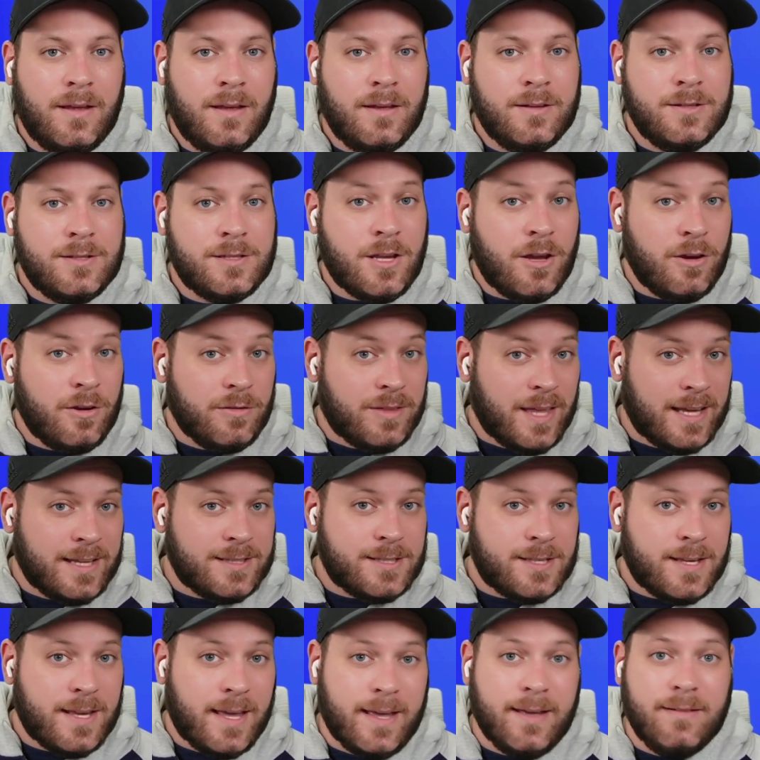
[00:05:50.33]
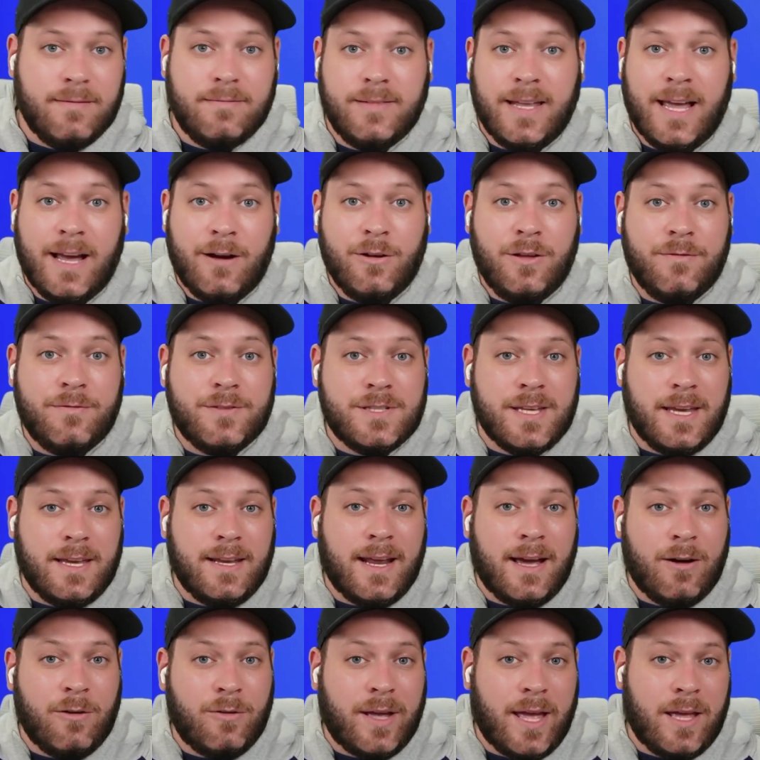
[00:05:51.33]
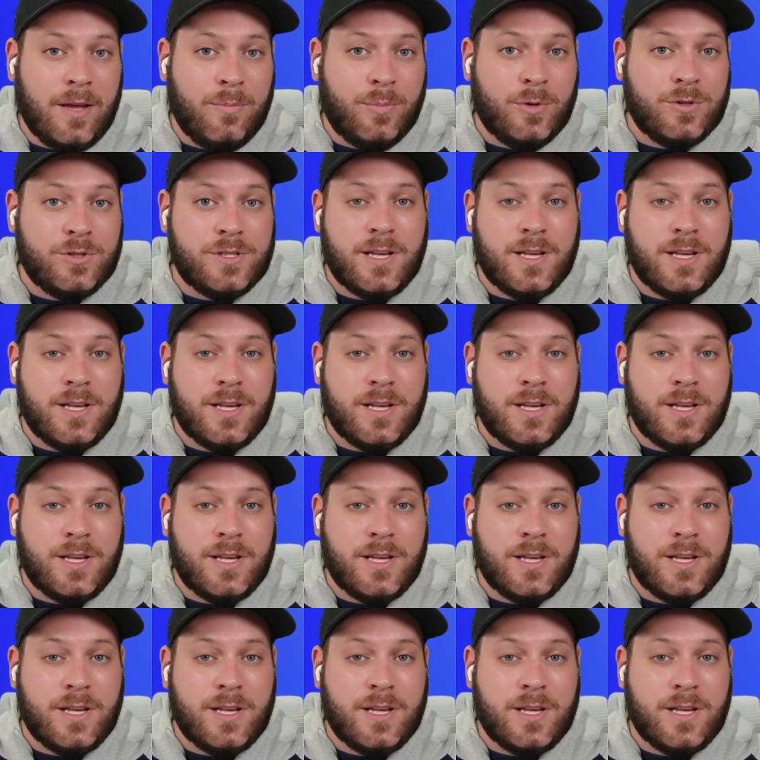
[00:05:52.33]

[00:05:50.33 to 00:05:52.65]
So that's it. Now you've seen how Capable